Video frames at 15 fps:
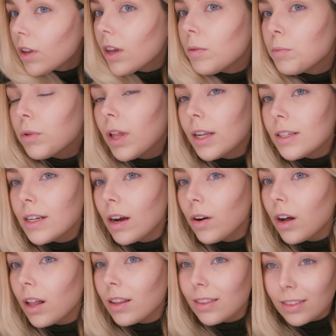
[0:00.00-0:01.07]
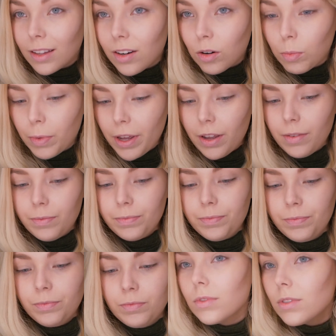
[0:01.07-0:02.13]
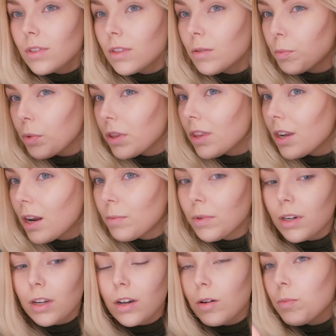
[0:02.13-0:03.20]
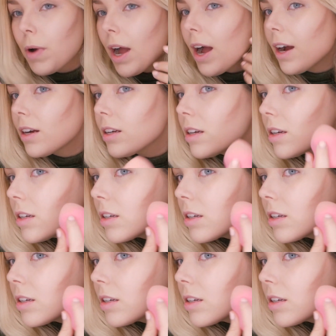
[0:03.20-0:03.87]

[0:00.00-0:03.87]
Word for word: and blend out a little bit. But then I'm gonna go back